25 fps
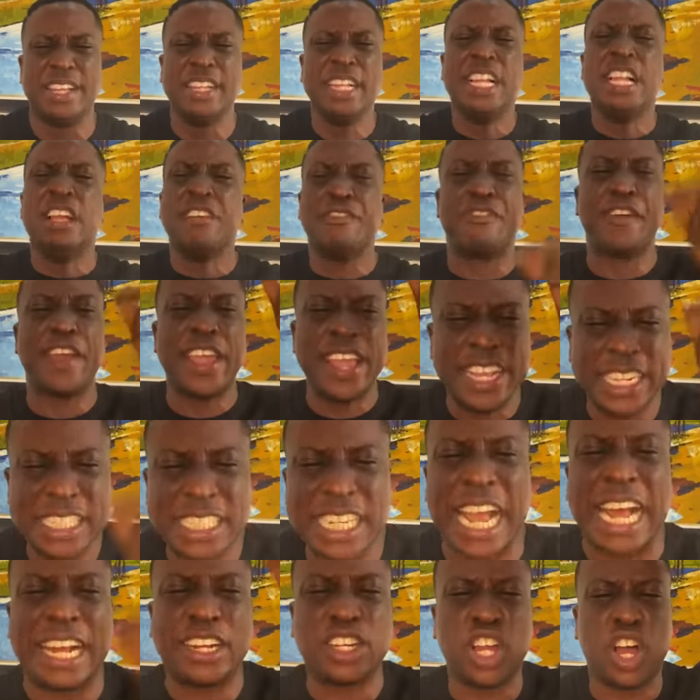
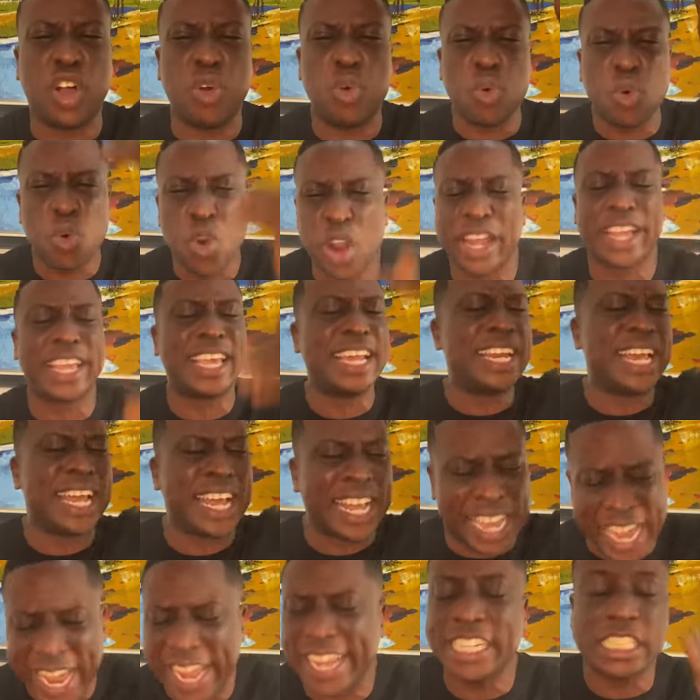Things are not working
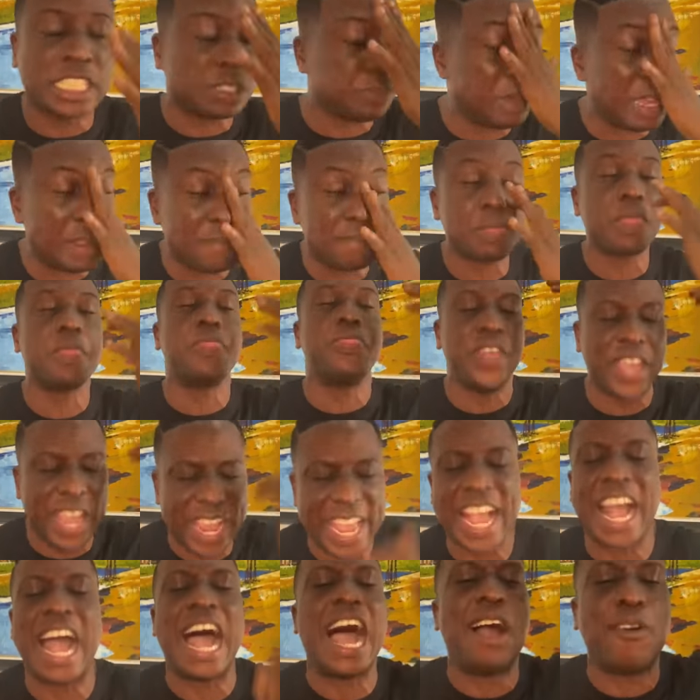against me,
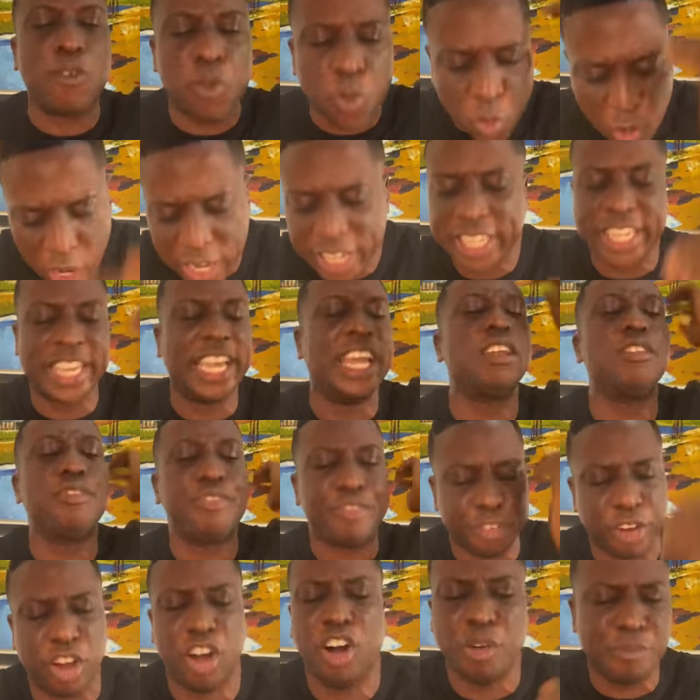they are working
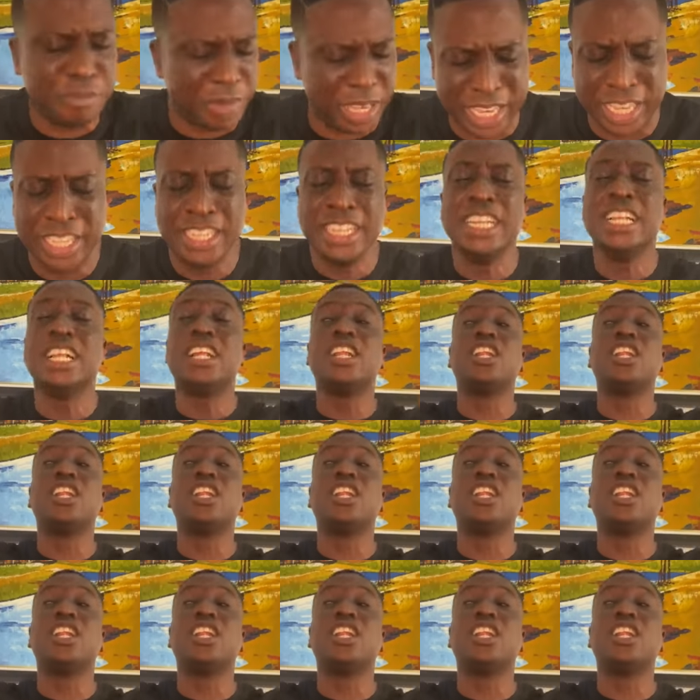for me.